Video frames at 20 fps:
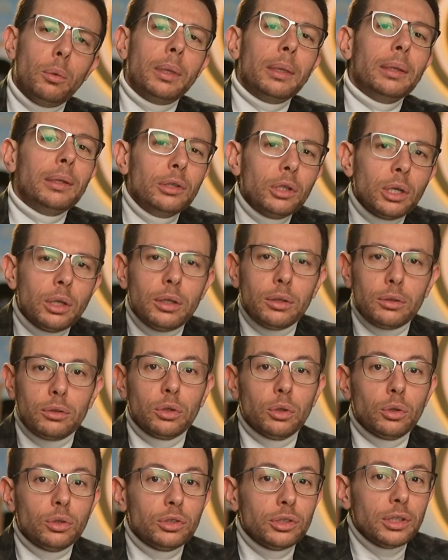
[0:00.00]
one started
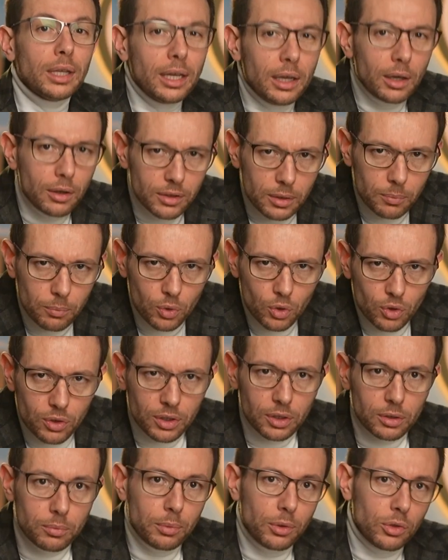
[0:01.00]
Thursday on the
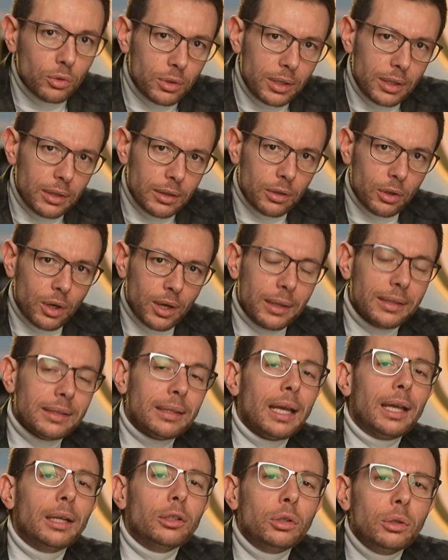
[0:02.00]
border between Los
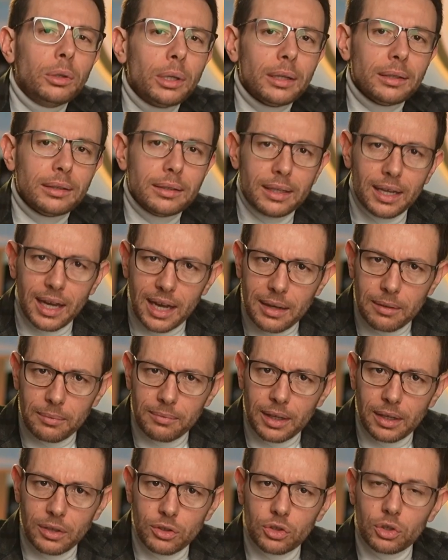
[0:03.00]
Angeles and
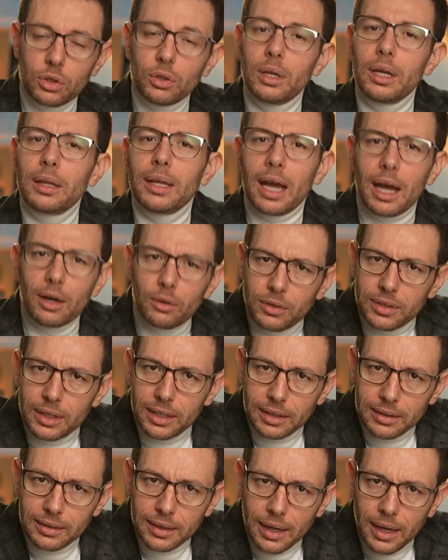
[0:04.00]
Ventura
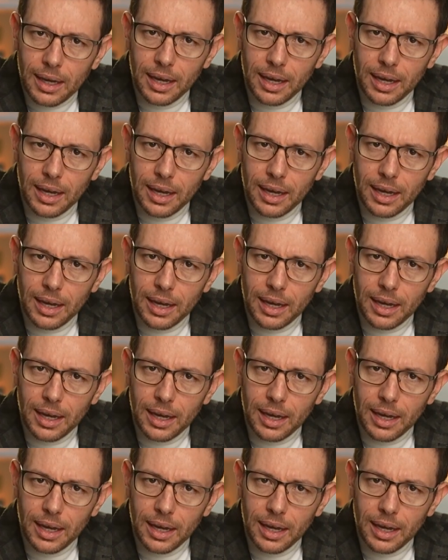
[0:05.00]
counties